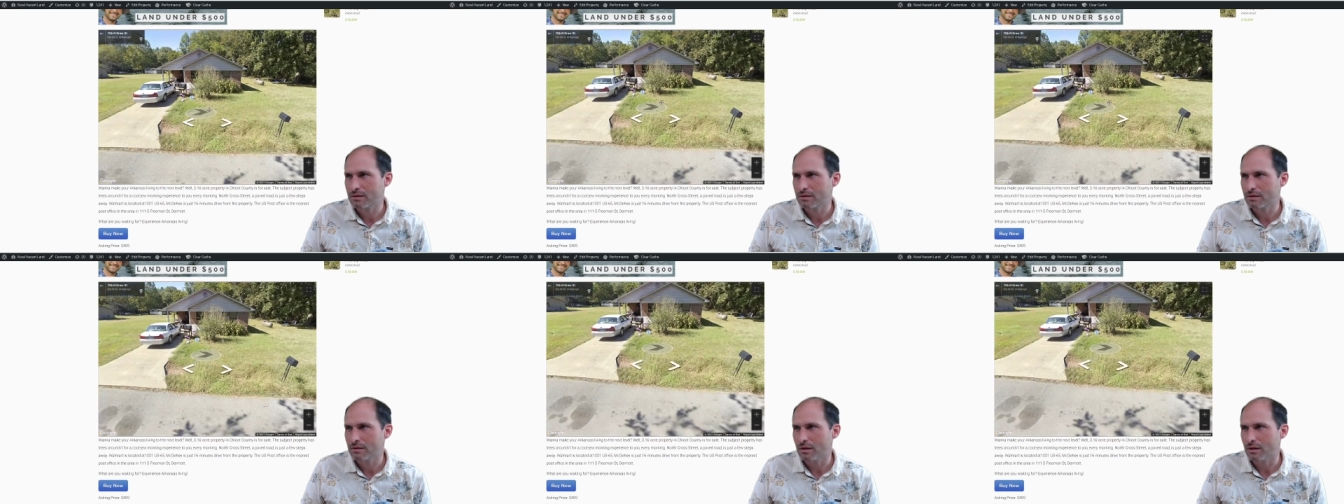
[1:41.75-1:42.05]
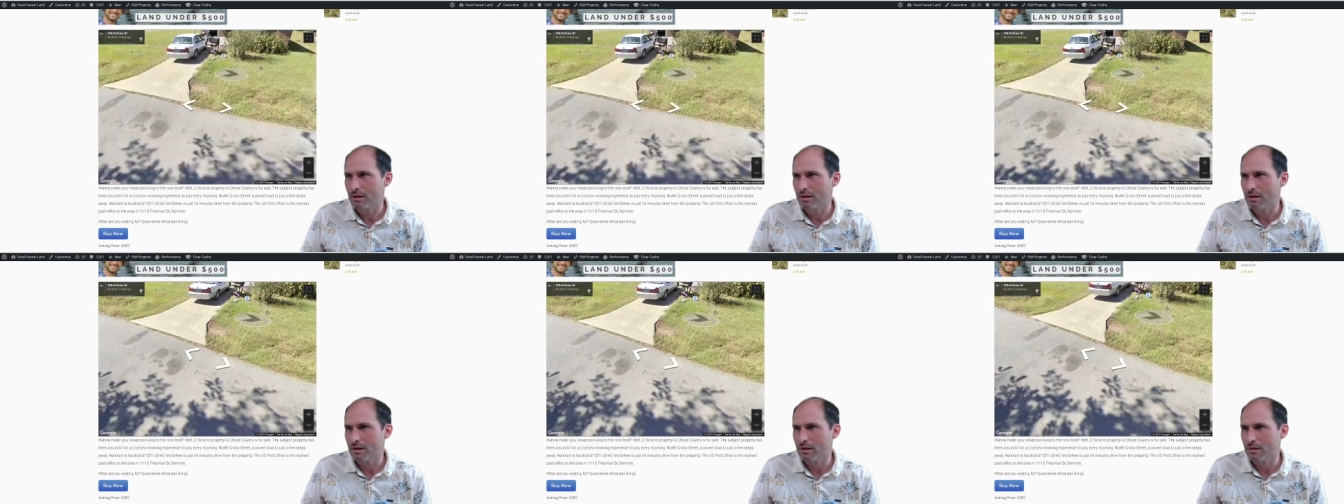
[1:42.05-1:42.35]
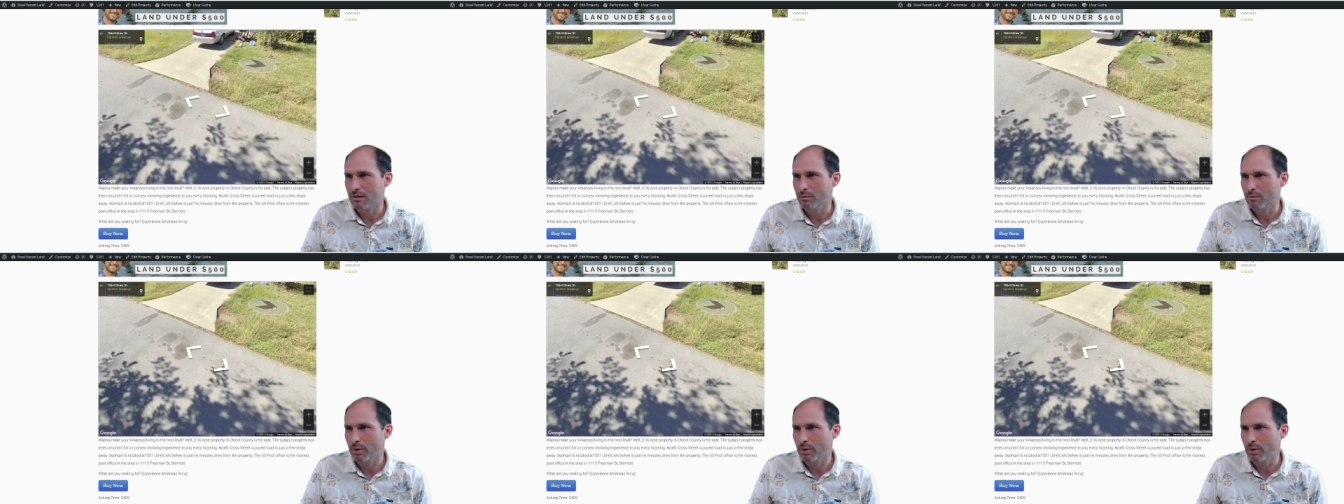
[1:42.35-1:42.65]
um,
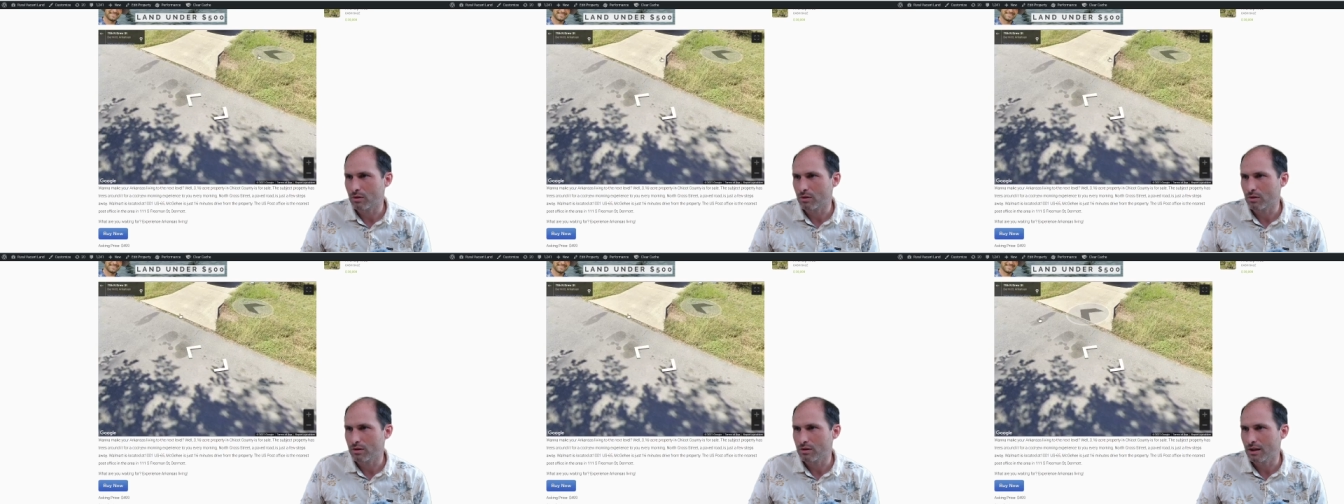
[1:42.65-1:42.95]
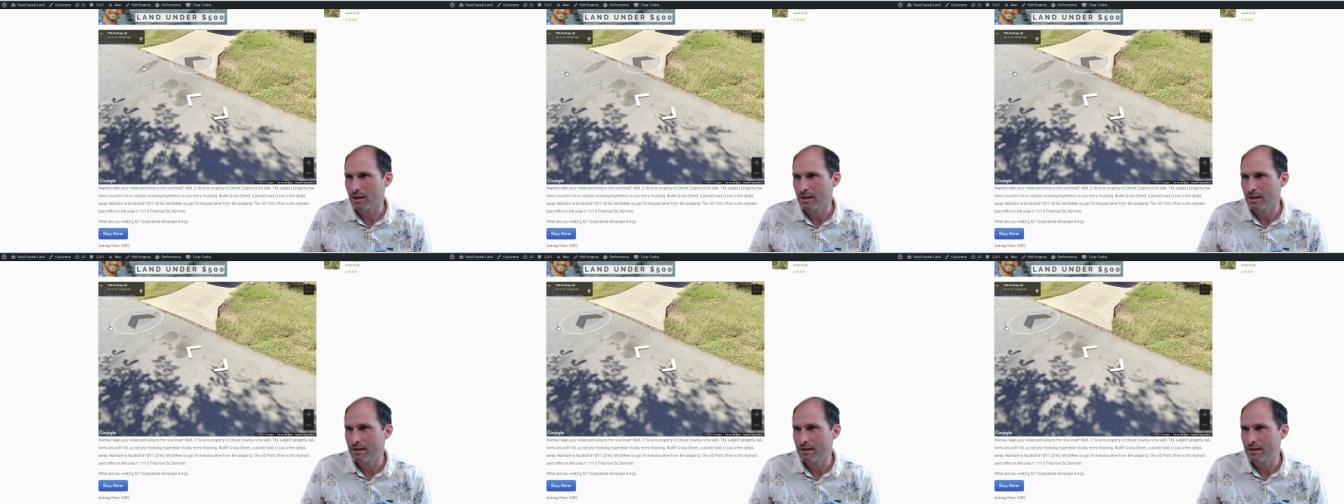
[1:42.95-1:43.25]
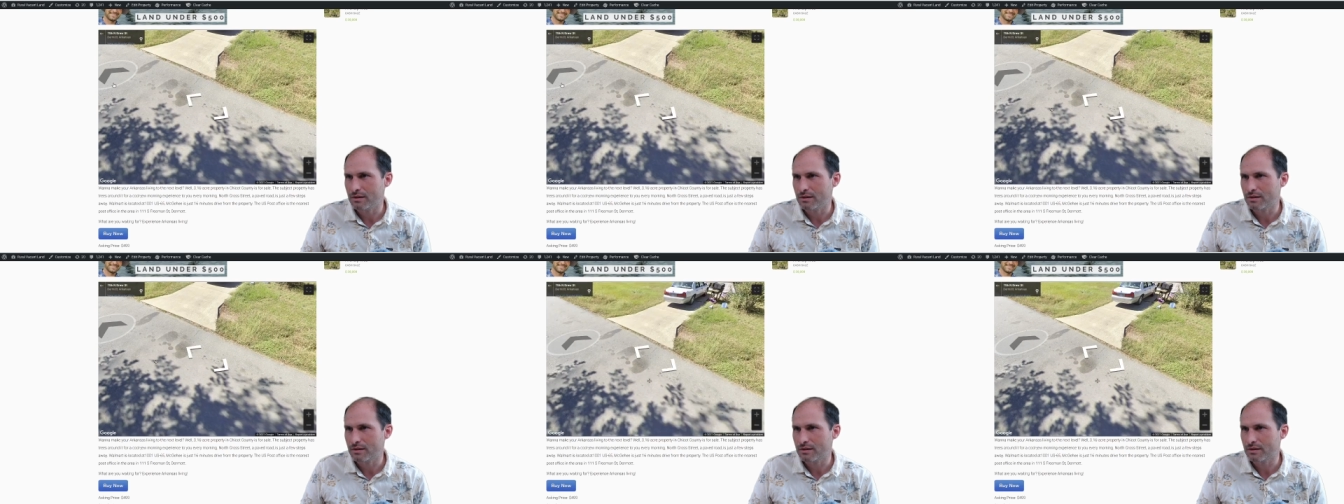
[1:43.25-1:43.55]
power
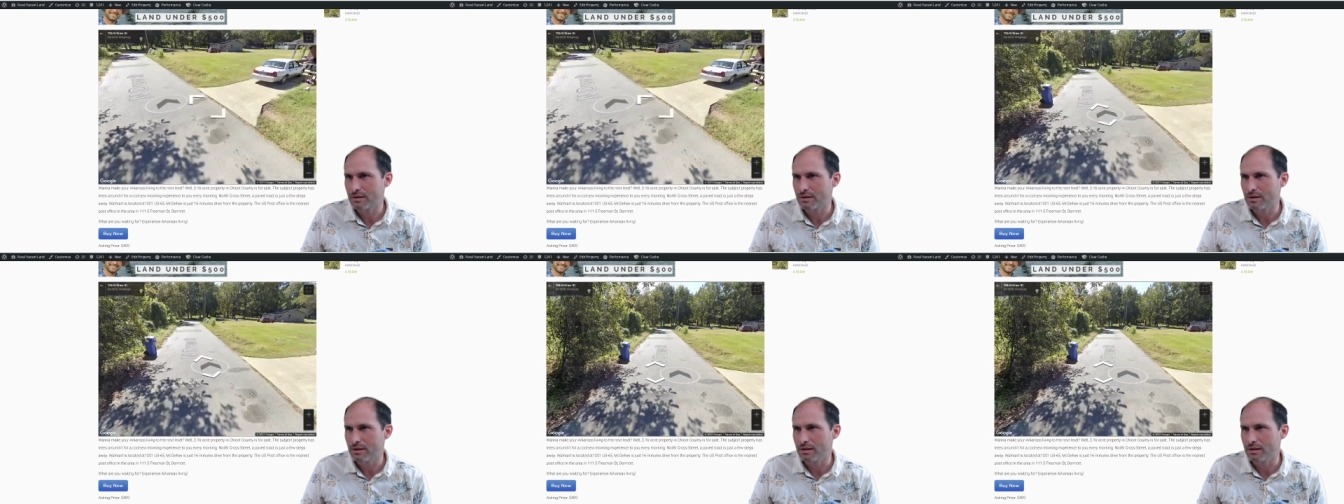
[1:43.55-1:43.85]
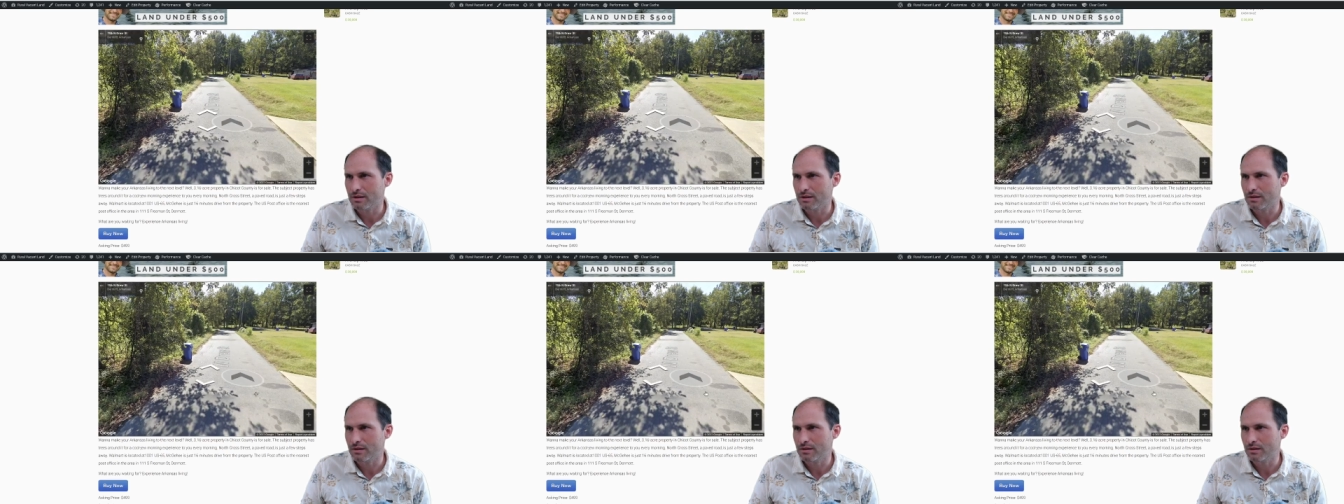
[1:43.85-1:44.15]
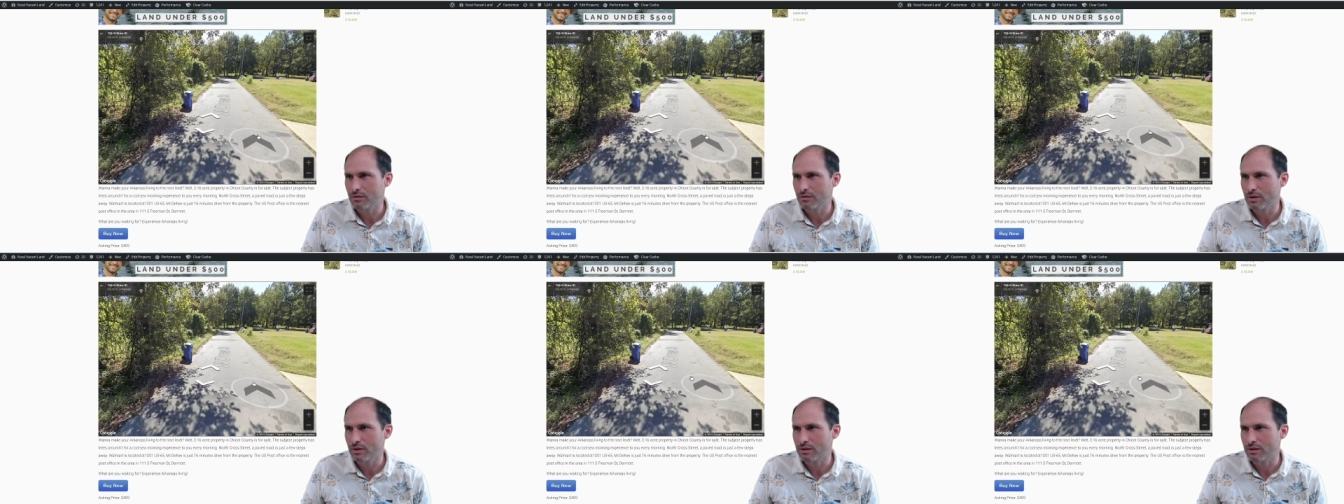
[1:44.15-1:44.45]
lines, and let's see if
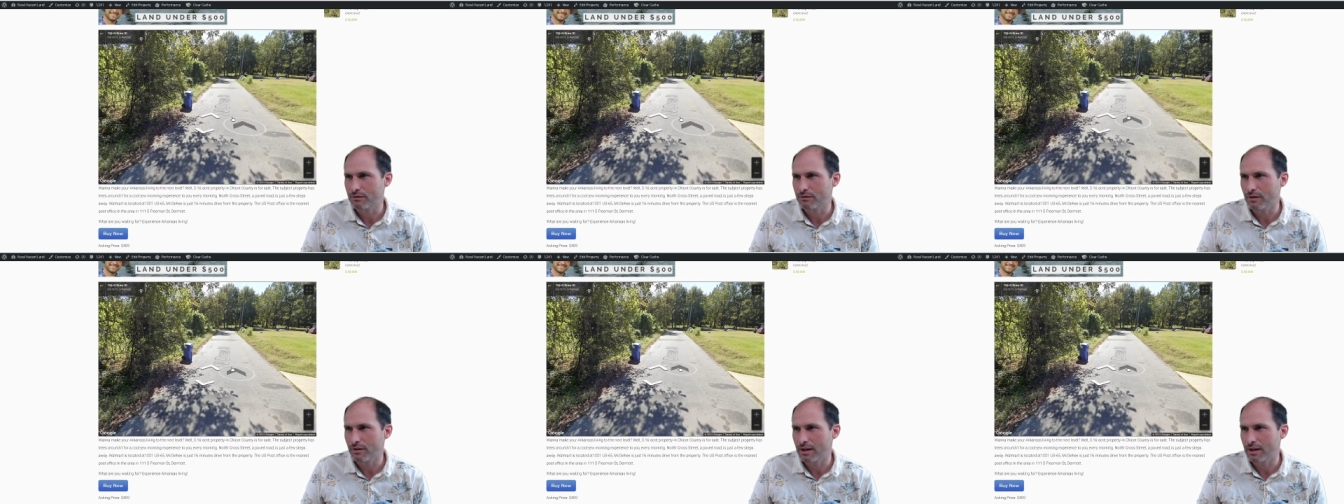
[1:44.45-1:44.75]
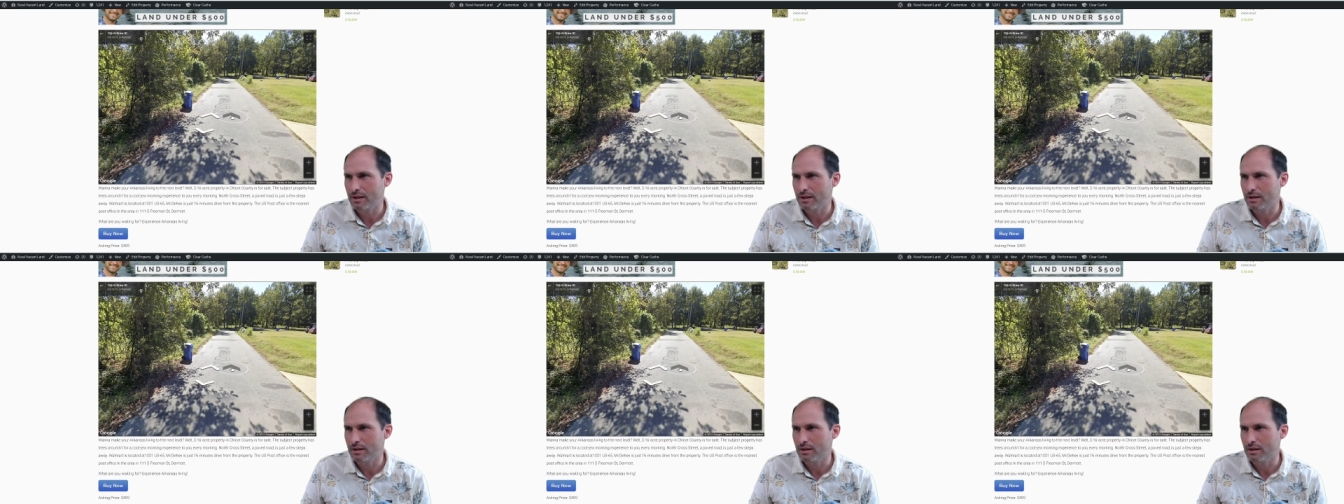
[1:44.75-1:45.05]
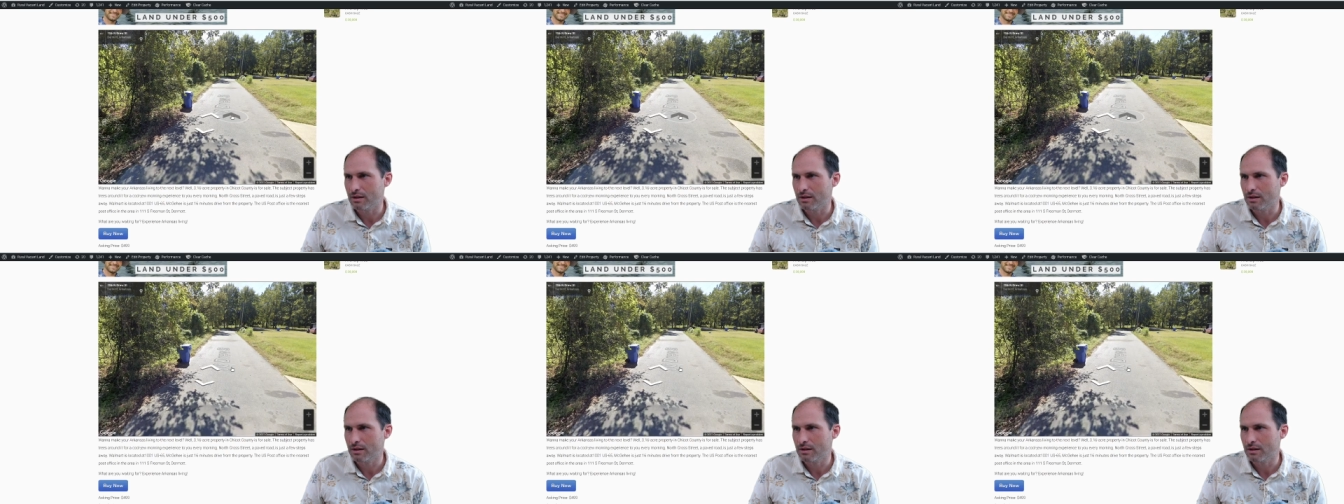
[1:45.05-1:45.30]
we can find a